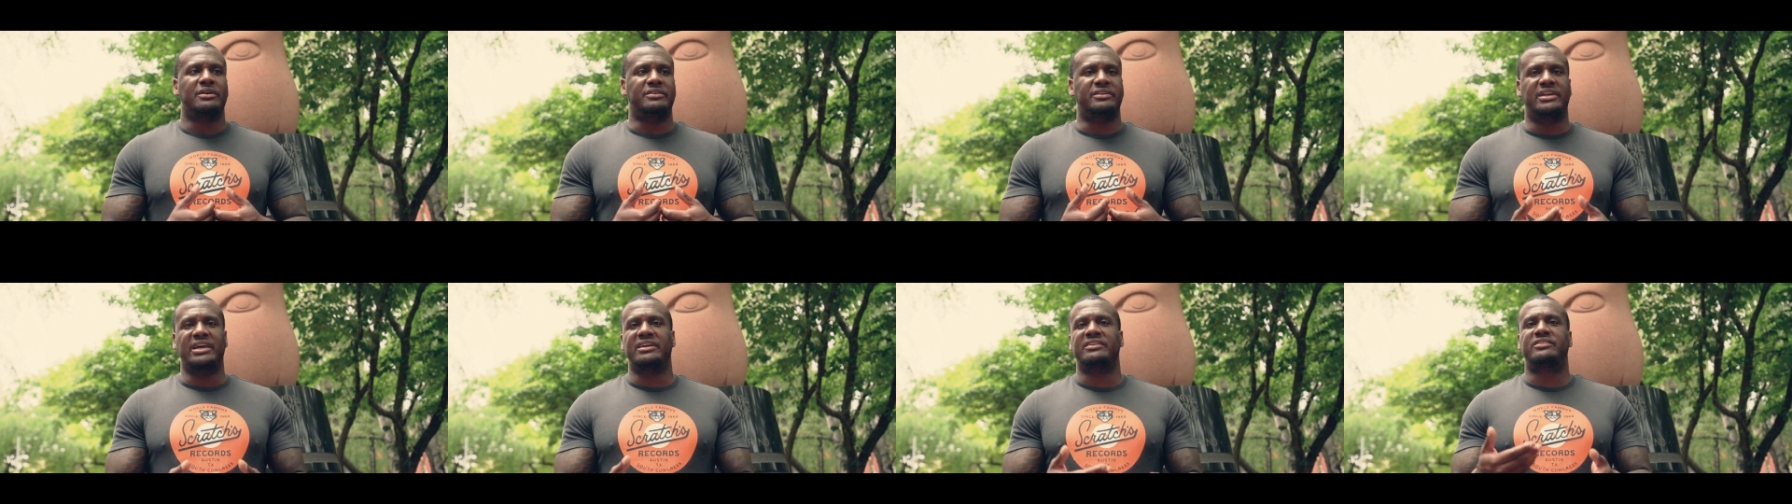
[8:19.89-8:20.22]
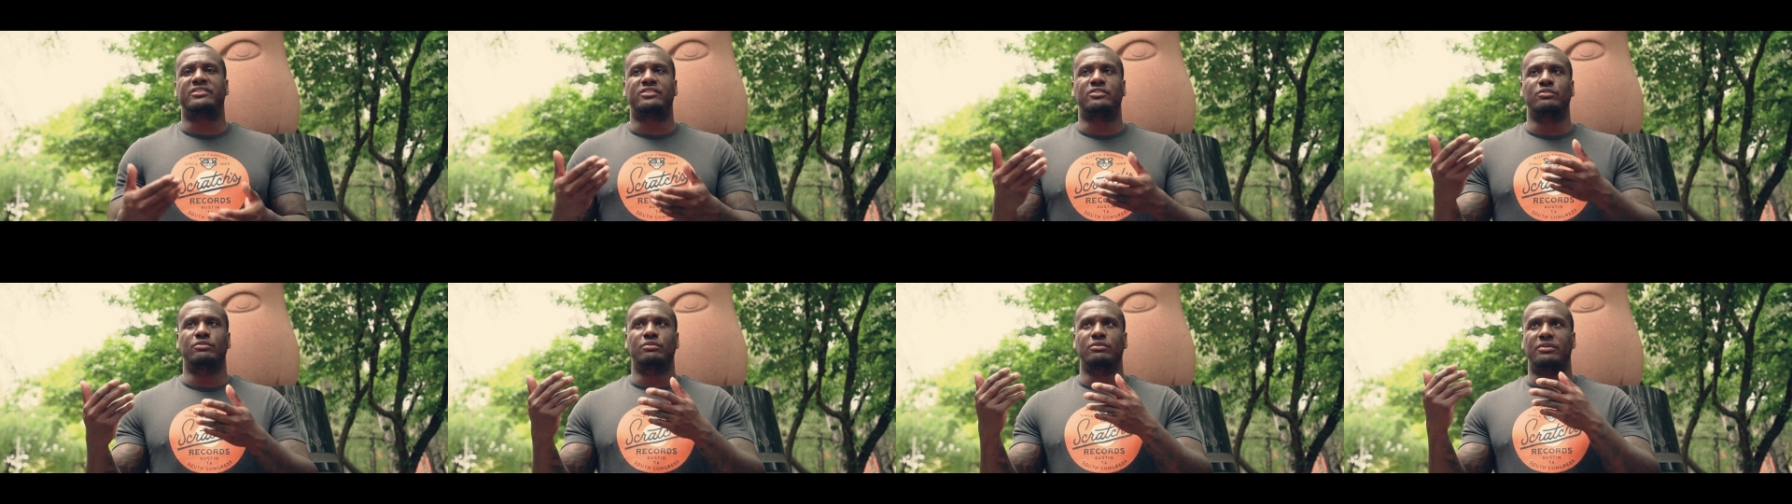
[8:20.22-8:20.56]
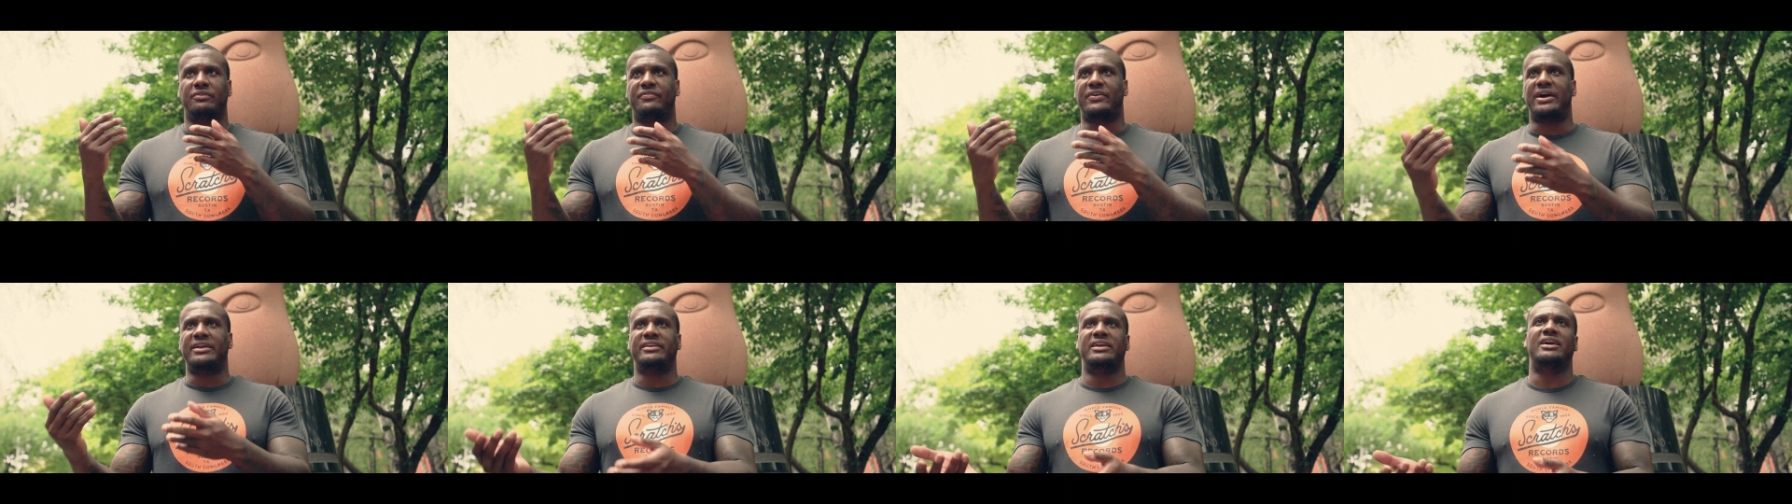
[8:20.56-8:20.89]
get to
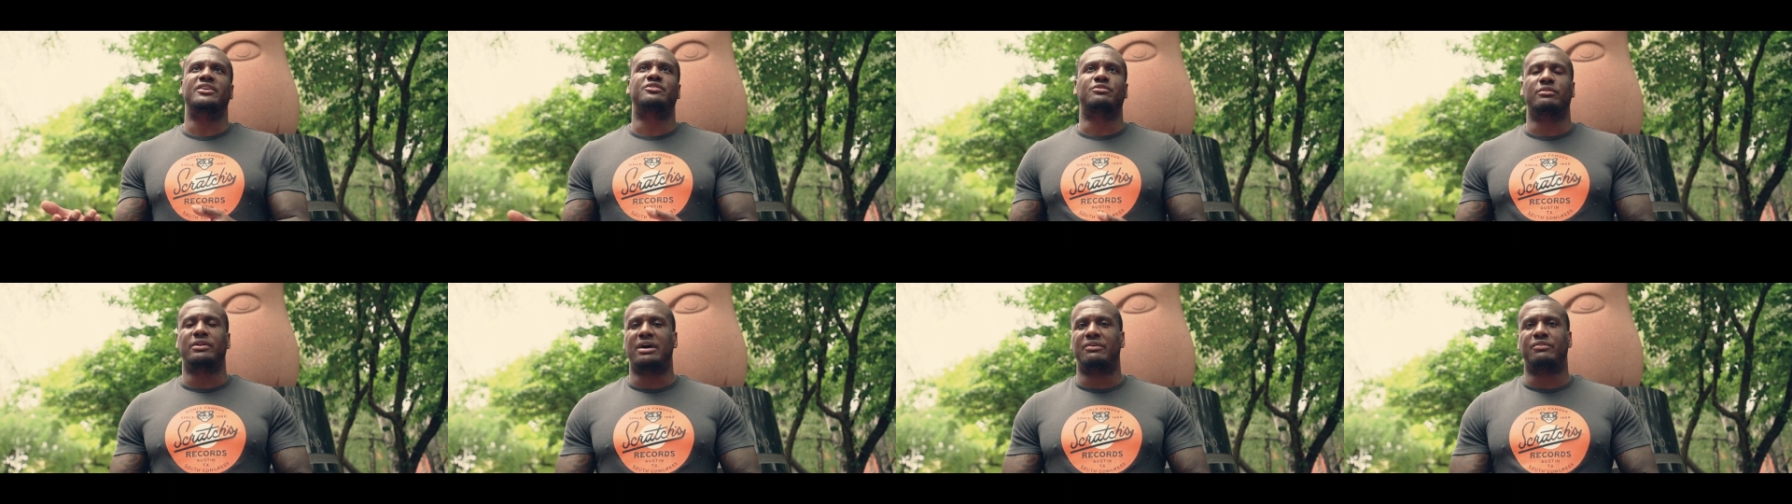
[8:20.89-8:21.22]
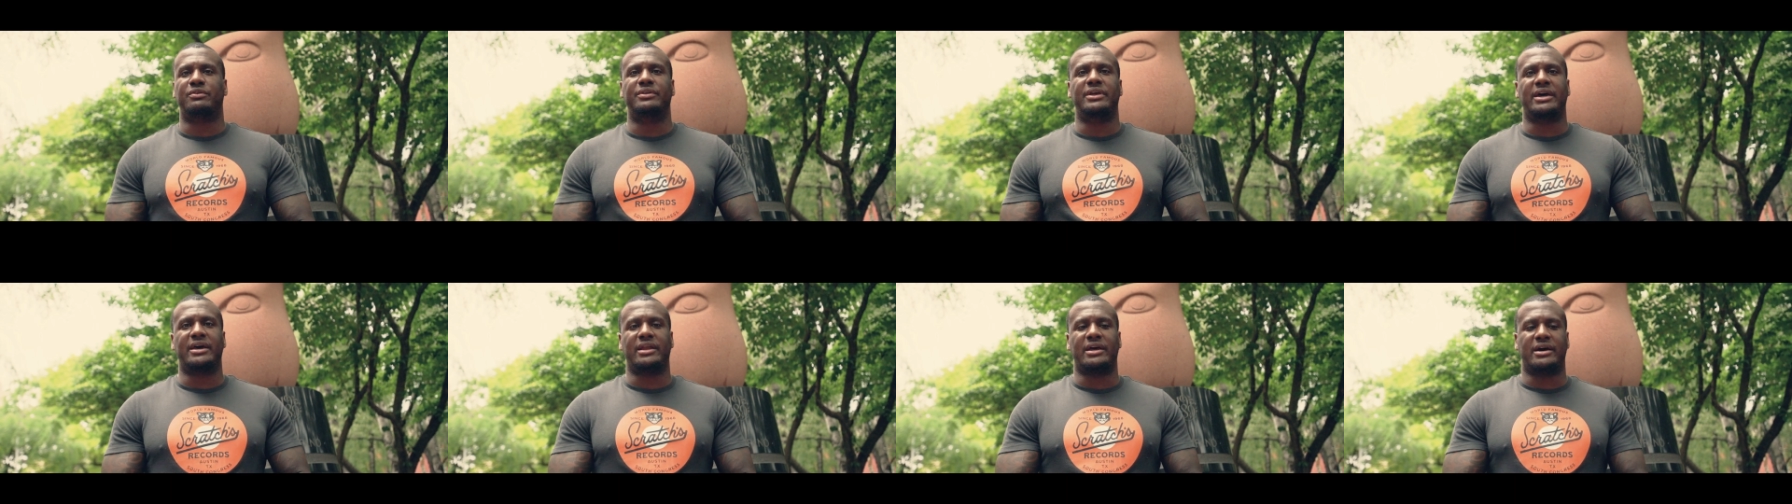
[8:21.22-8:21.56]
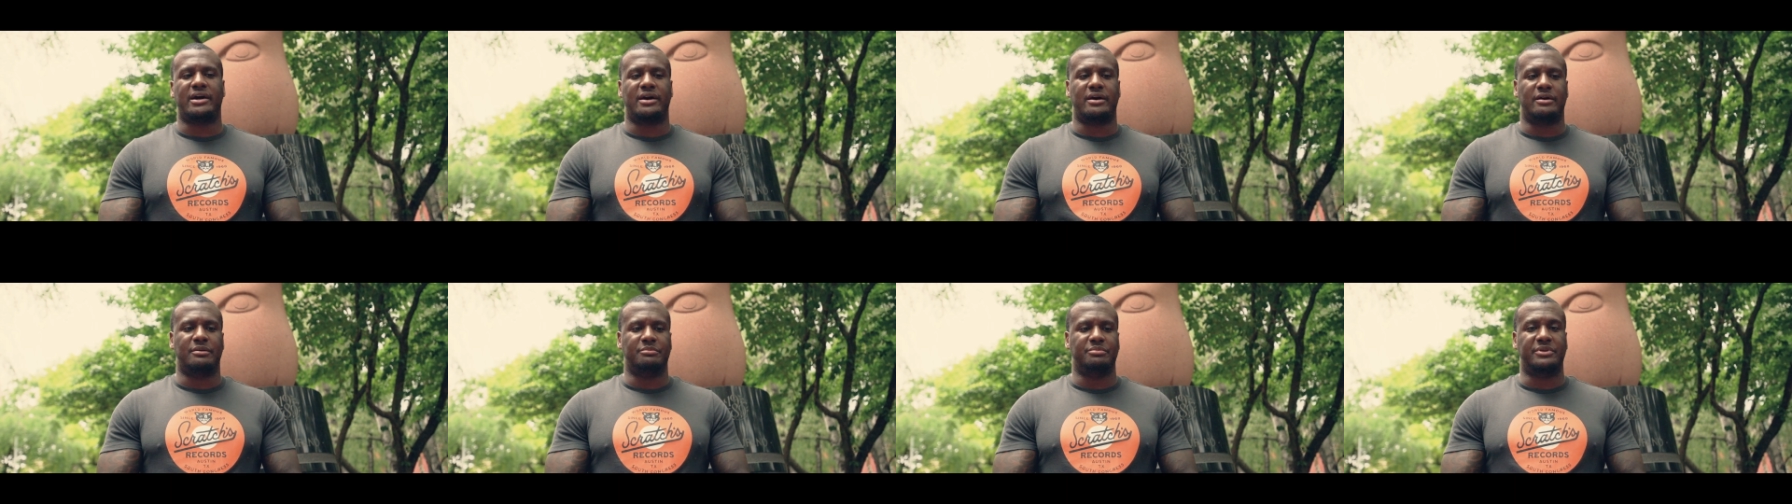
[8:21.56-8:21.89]
the financial level that
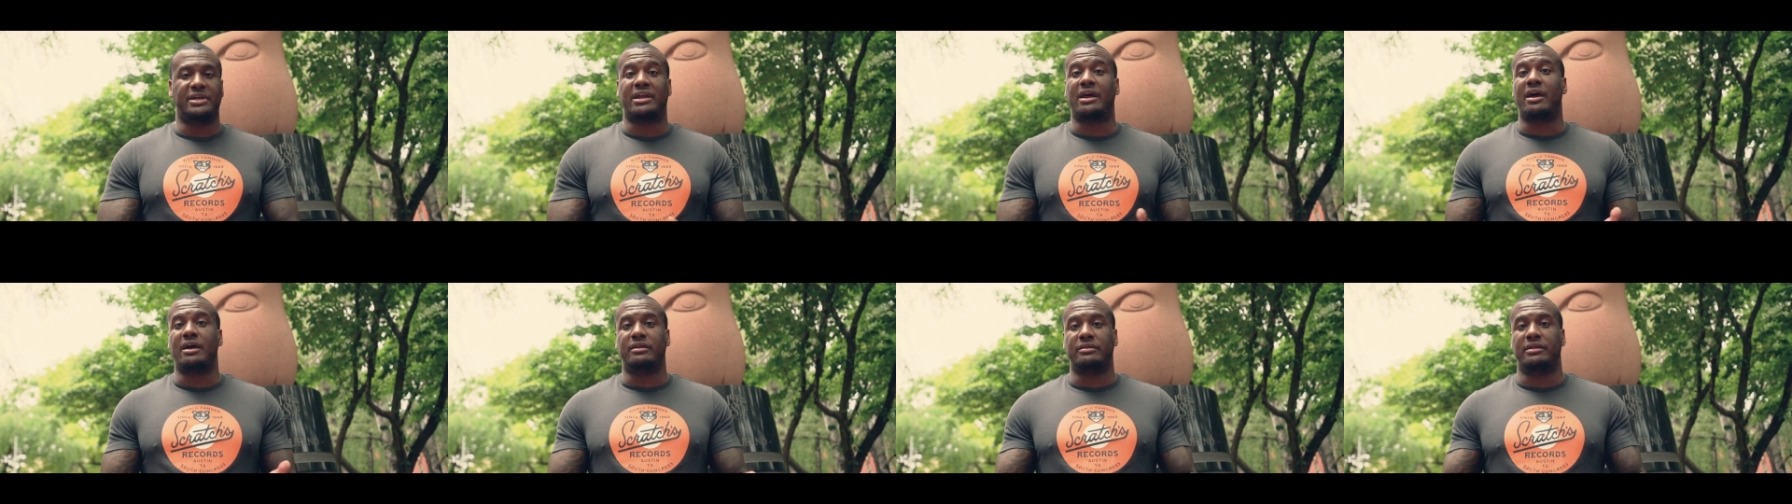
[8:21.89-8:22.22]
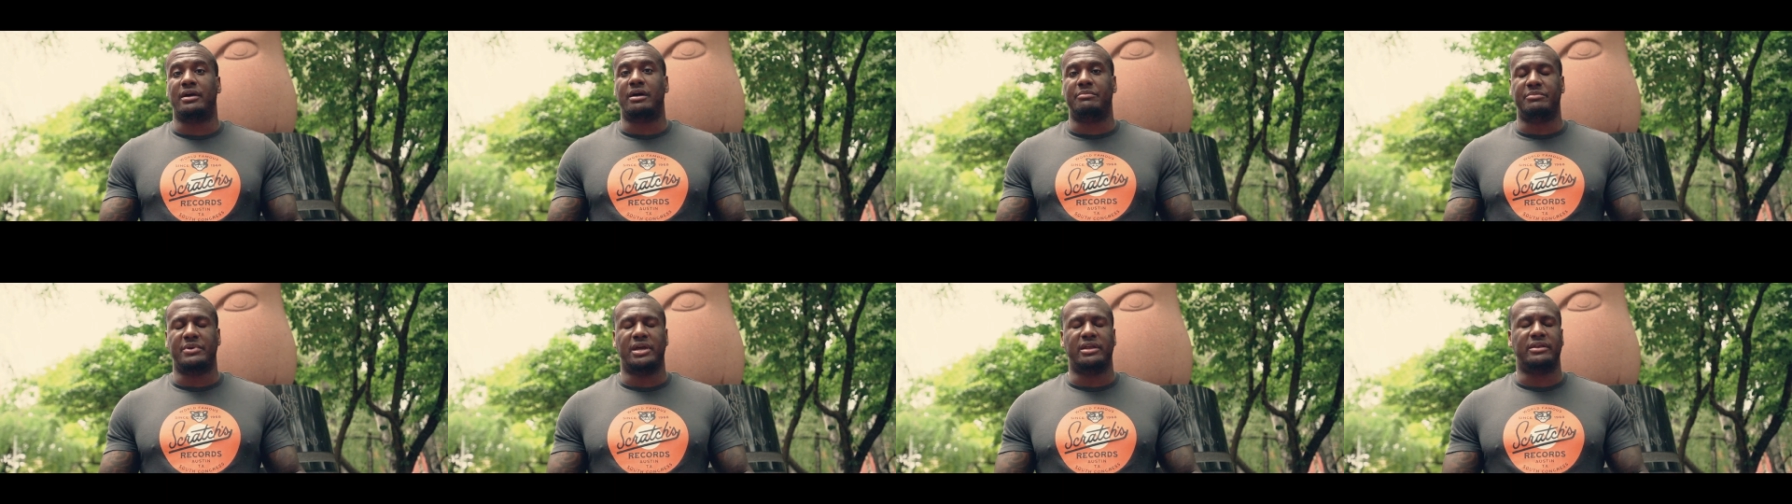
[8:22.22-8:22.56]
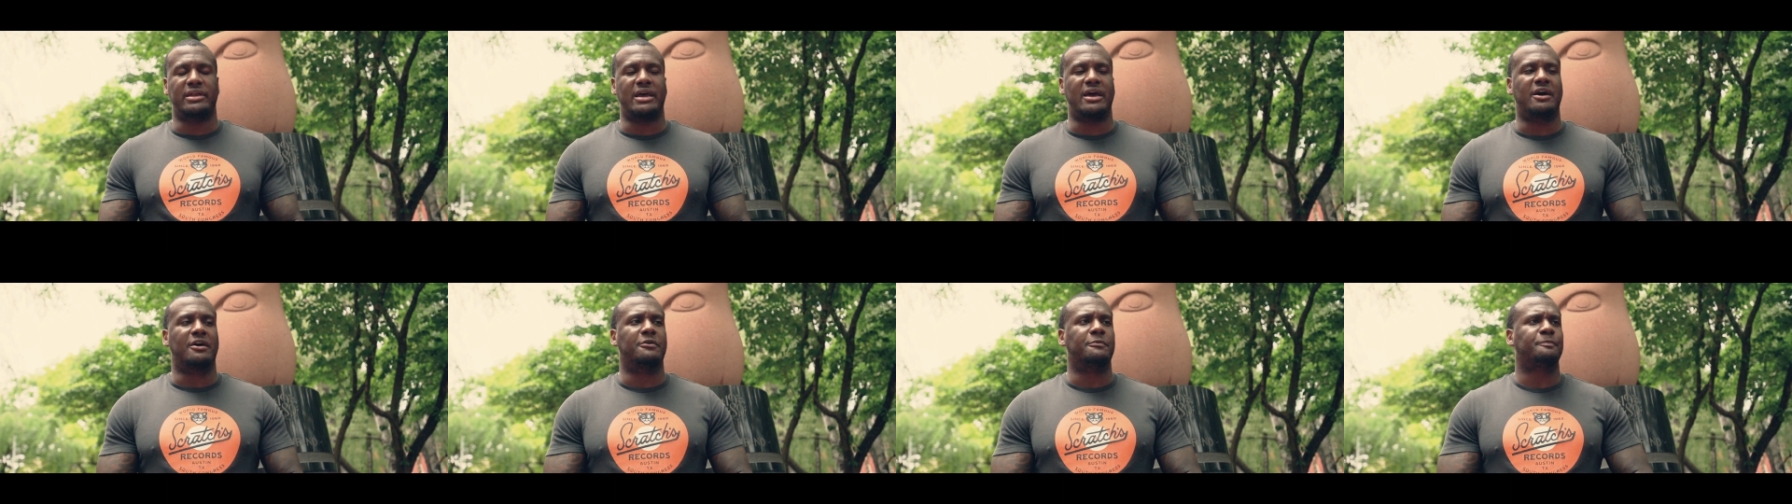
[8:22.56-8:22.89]
I'm at
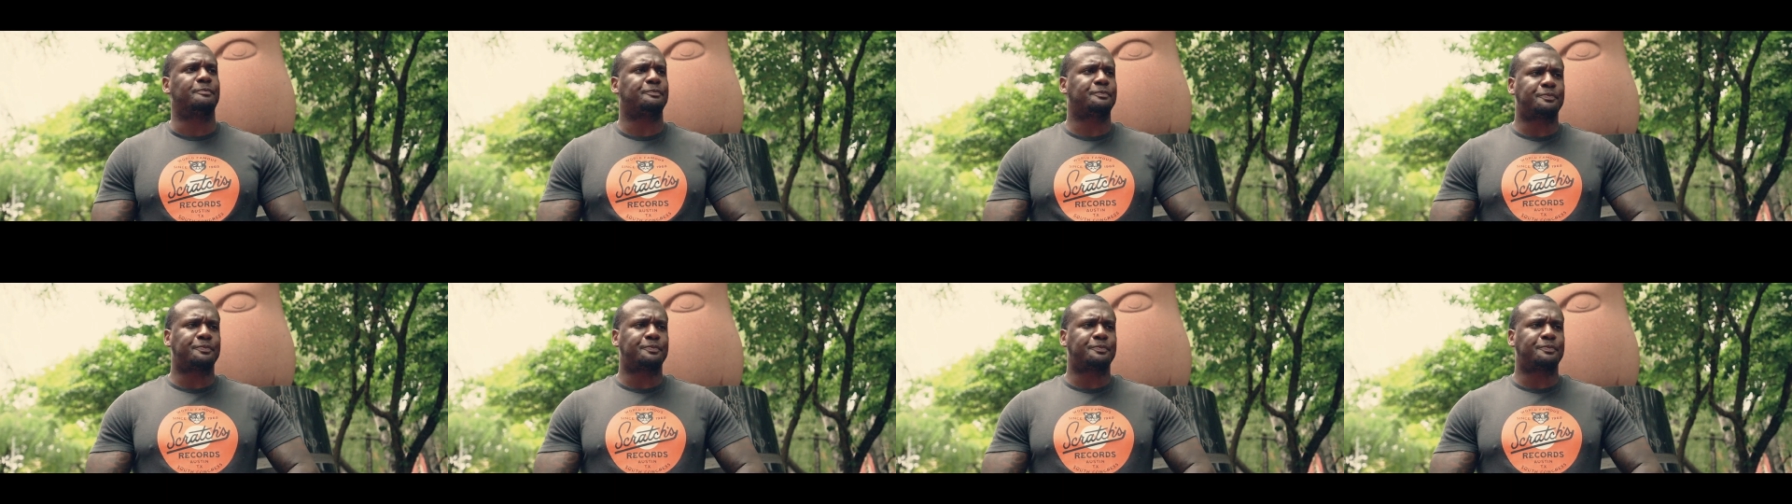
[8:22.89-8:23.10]
now.